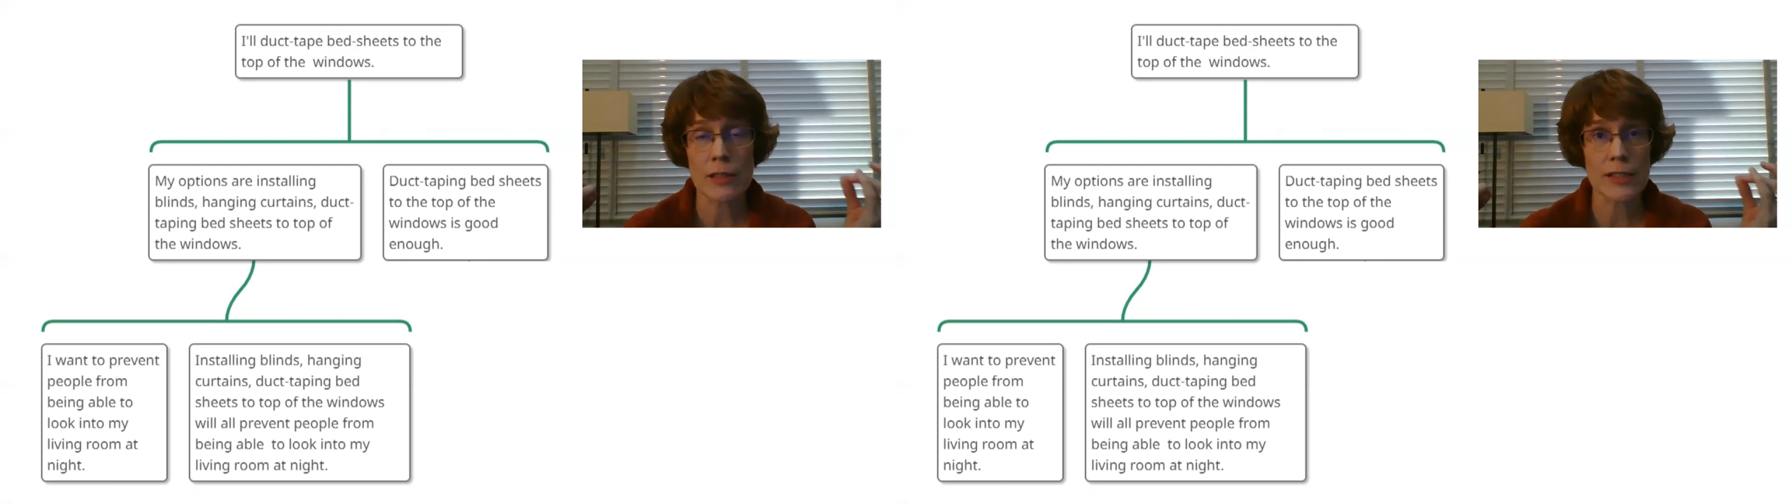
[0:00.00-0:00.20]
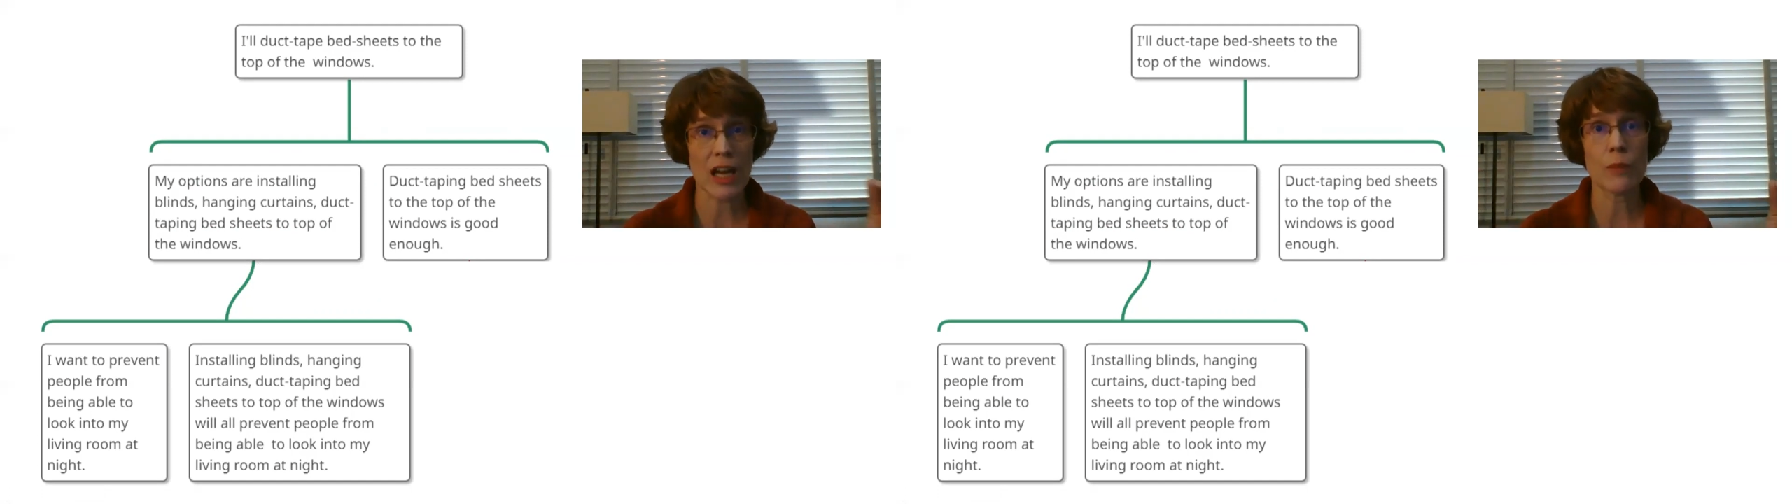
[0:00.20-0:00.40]

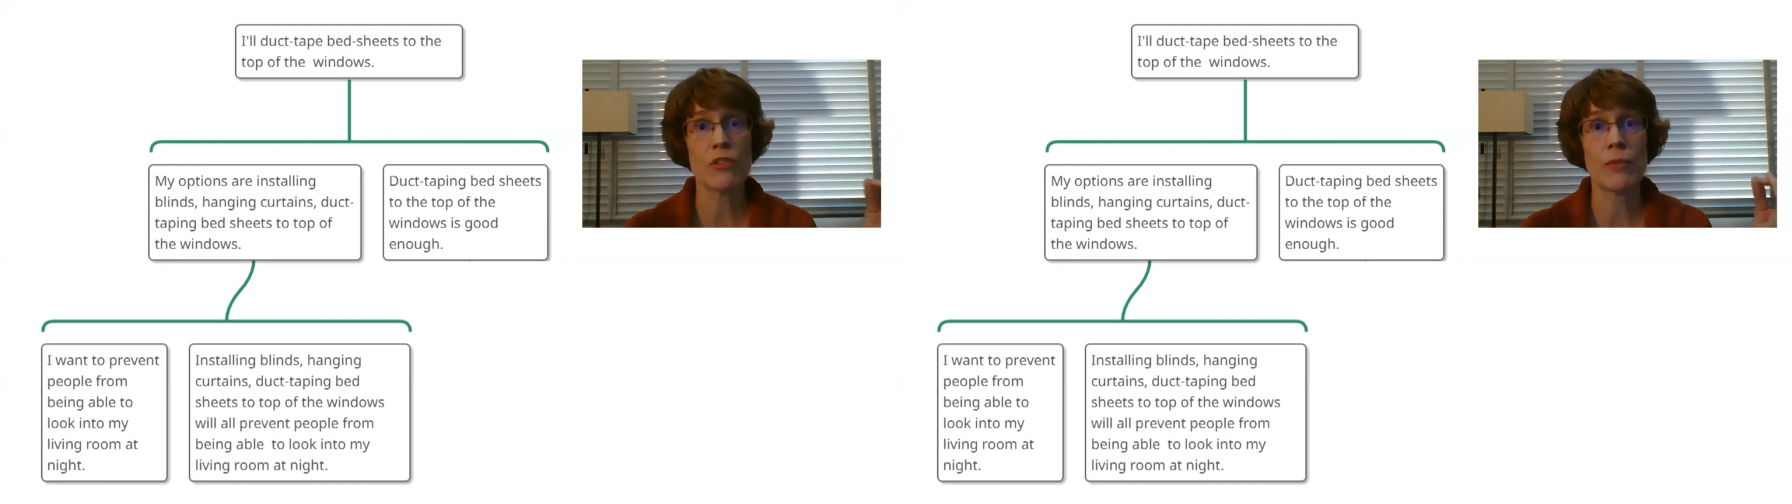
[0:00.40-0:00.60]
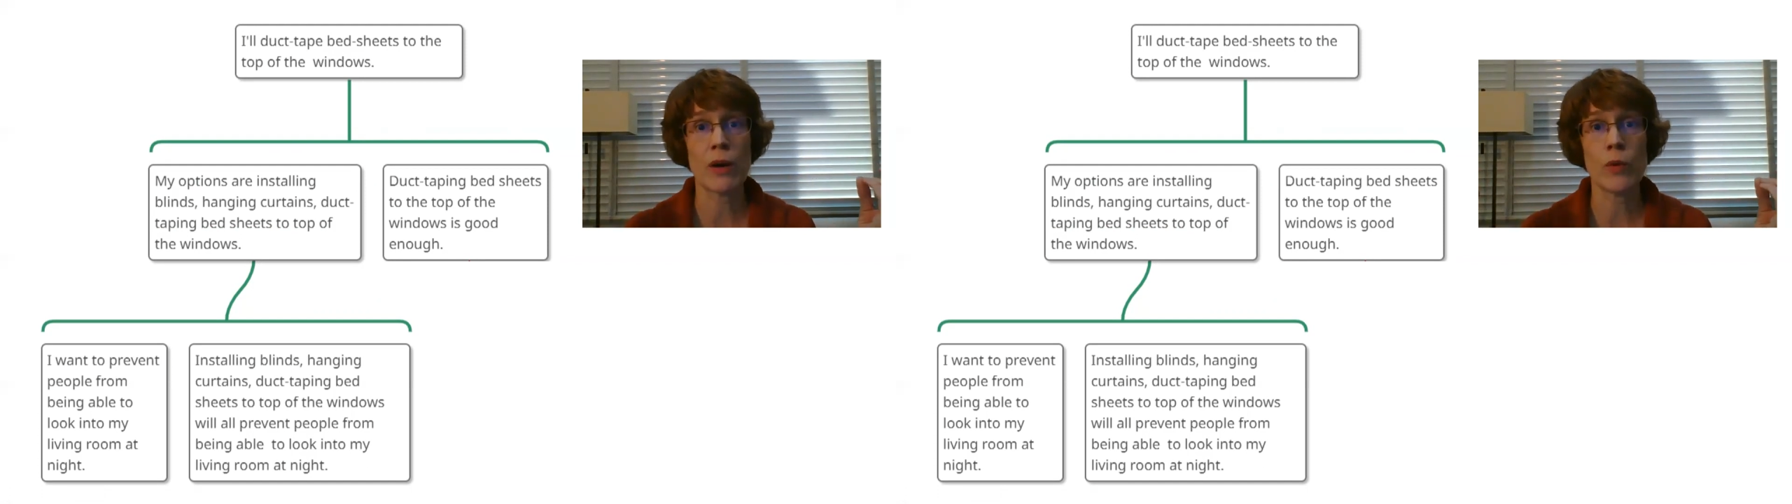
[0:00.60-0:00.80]
to the top
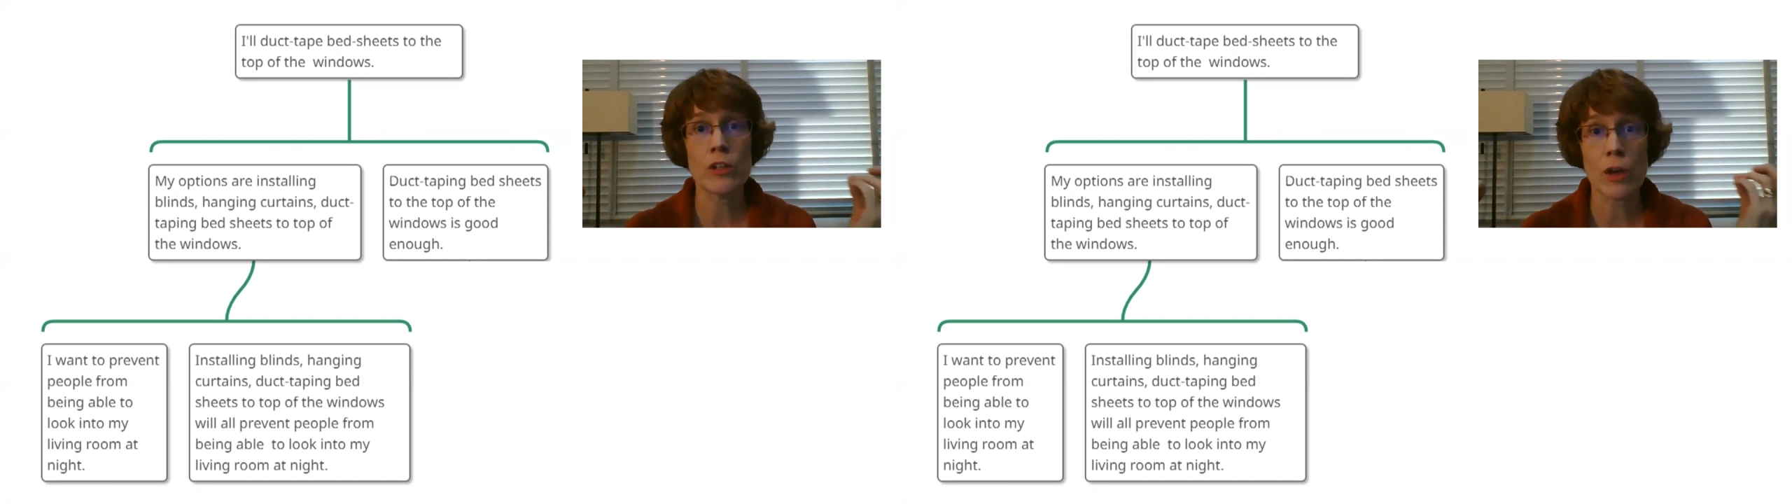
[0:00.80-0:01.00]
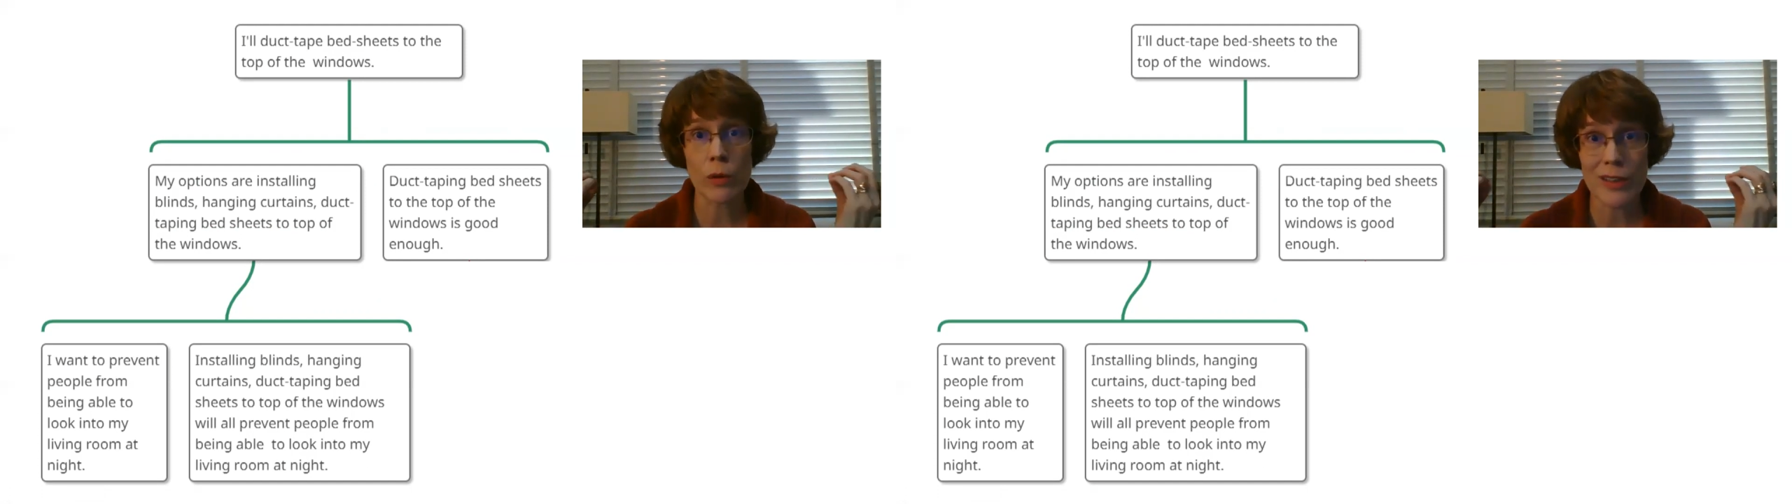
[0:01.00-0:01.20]
of my
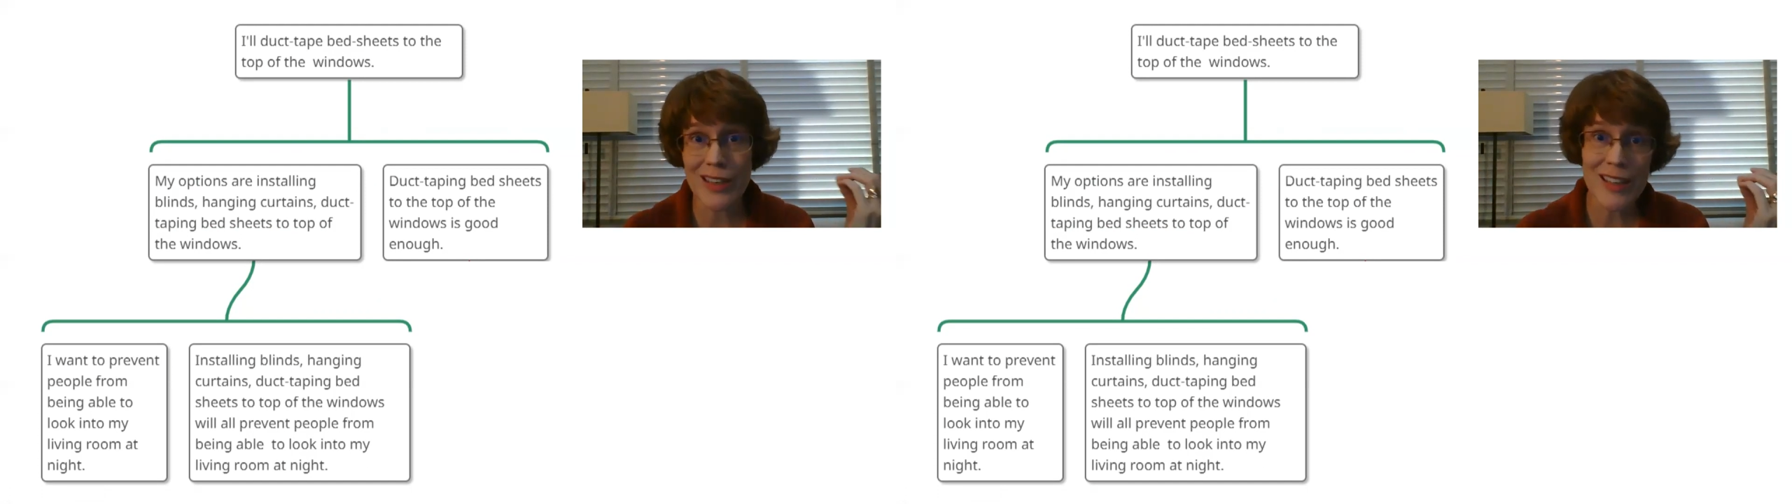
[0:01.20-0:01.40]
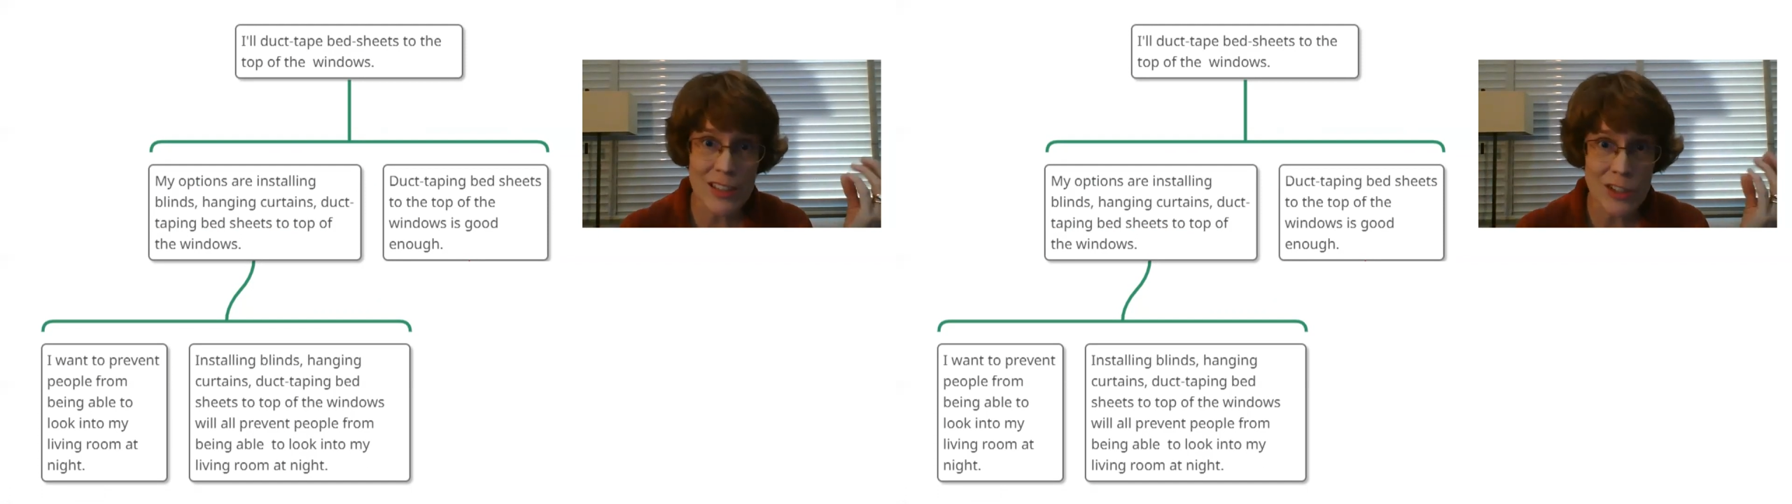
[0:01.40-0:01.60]
window
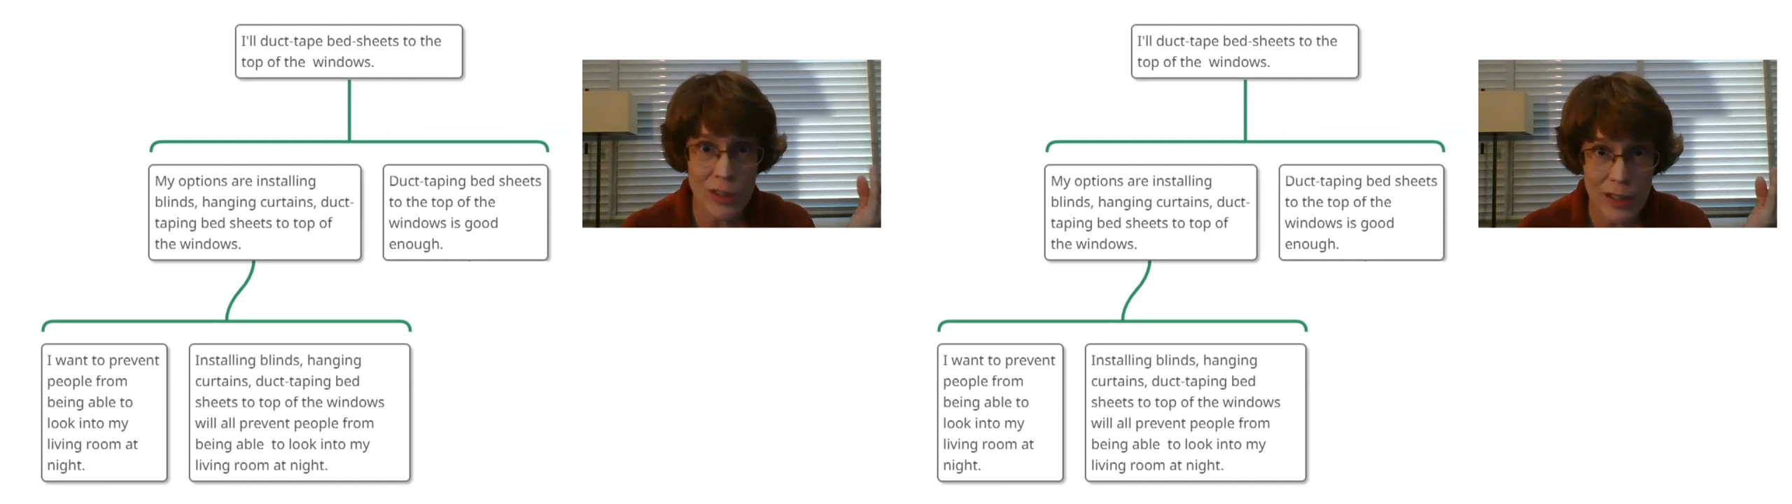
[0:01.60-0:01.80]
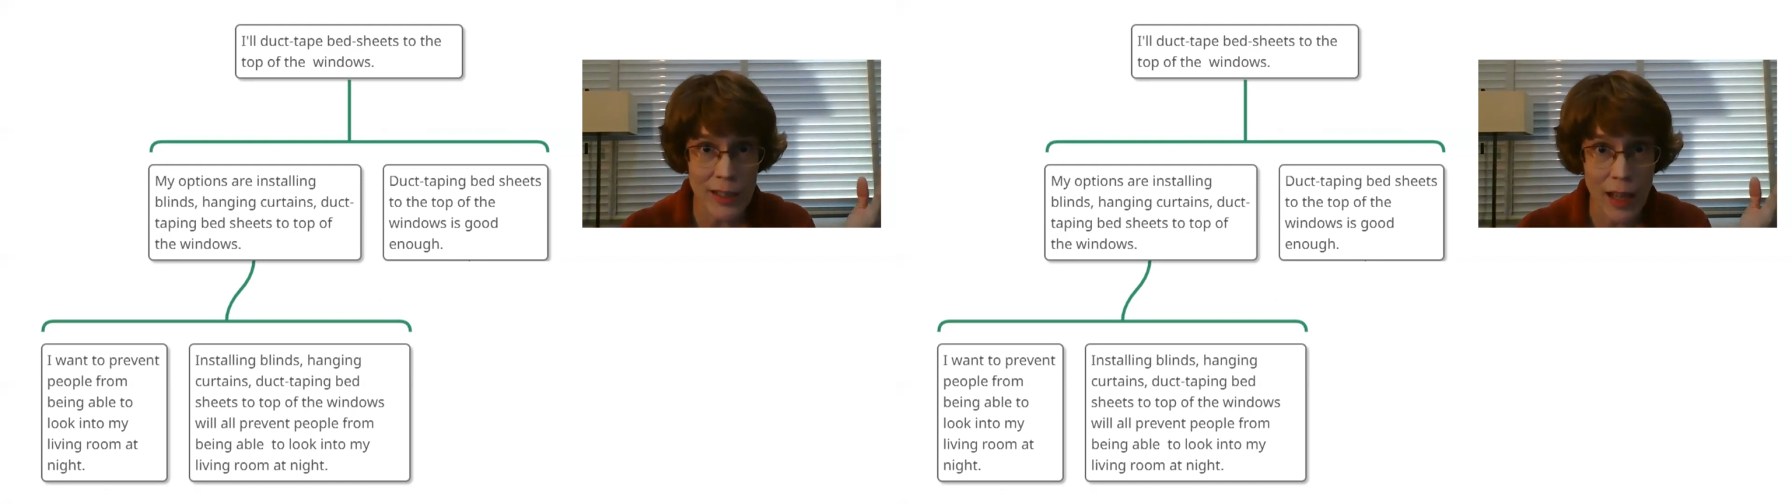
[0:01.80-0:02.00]
is
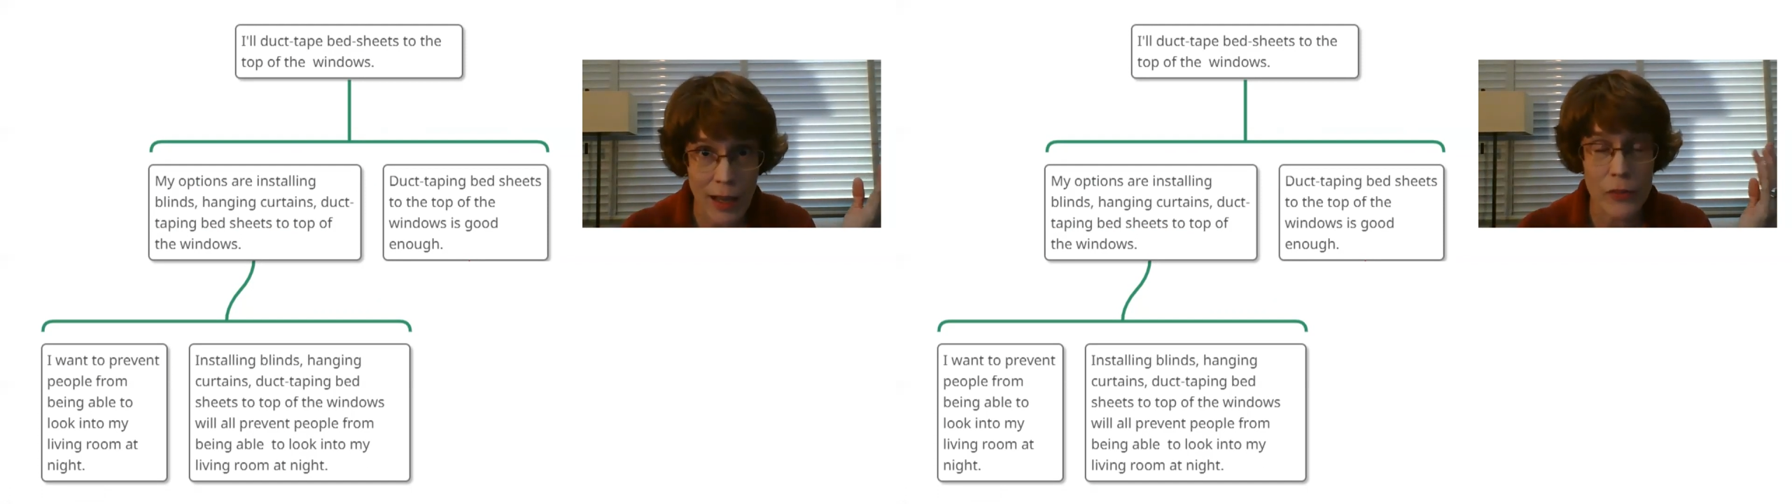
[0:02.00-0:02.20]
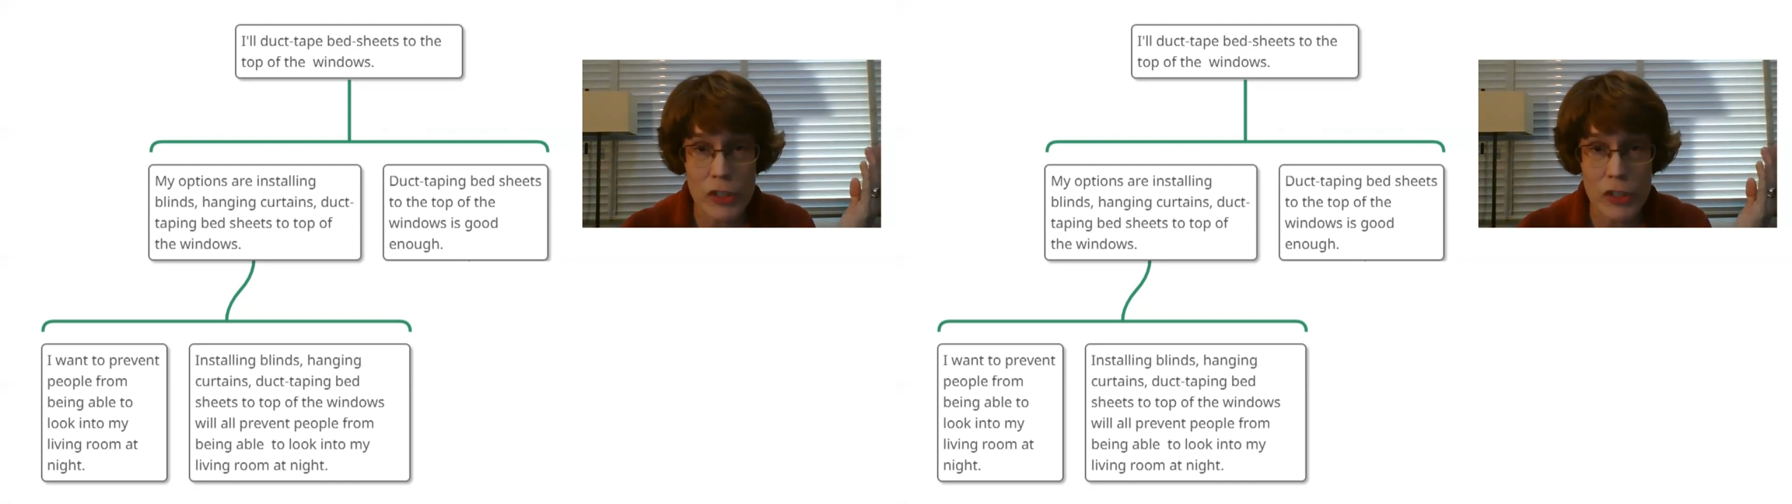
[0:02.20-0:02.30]
good enough.